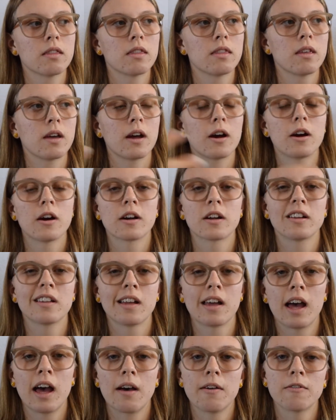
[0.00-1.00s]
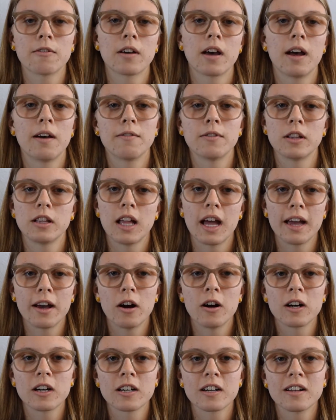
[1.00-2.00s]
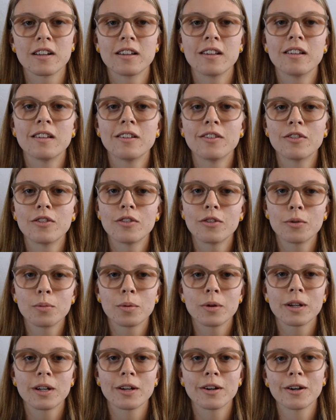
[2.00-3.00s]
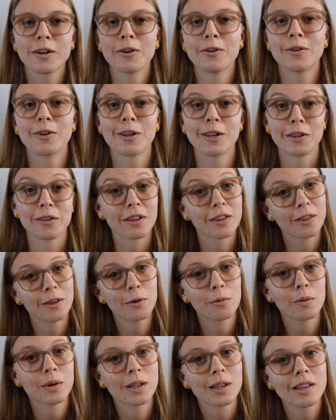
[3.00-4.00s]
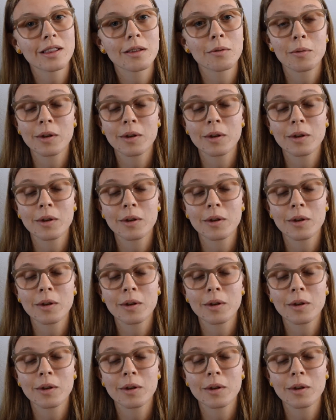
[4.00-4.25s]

they are going to have kind of a lighthearted superhero, because I think we need them.